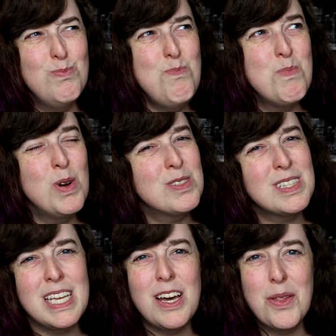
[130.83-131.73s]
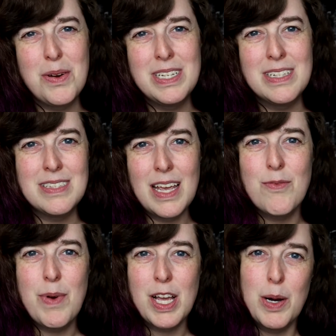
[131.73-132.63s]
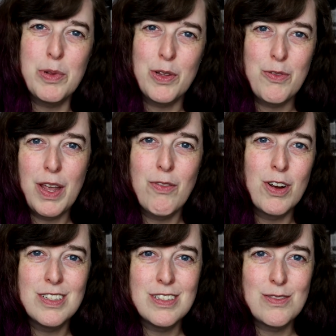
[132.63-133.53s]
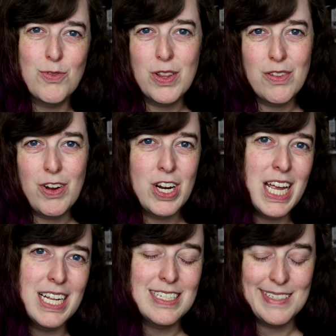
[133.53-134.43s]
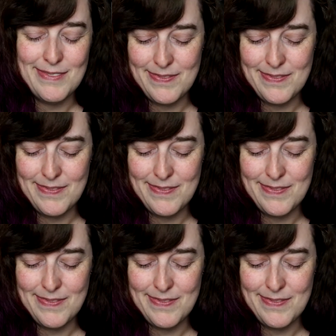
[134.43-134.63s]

mostly, although I did save my couple of favorites for the very end.